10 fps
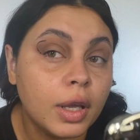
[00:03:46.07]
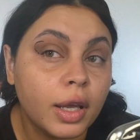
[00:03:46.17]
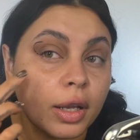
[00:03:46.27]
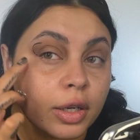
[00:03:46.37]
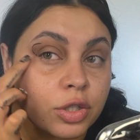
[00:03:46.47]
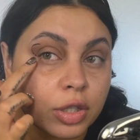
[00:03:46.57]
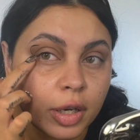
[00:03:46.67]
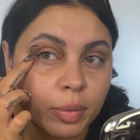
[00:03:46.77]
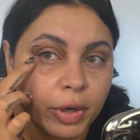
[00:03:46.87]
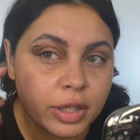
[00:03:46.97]
and I just kind
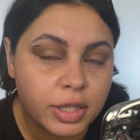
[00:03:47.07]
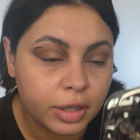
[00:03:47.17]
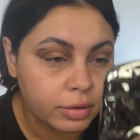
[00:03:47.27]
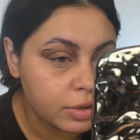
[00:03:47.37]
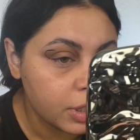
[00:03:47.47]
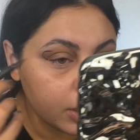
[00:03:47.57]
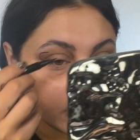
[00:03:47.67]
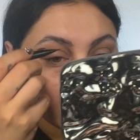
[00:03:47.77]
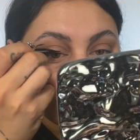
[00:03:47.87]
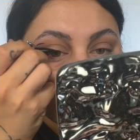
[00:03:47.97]
of bring it down to
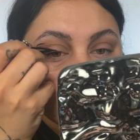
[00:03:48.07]
here.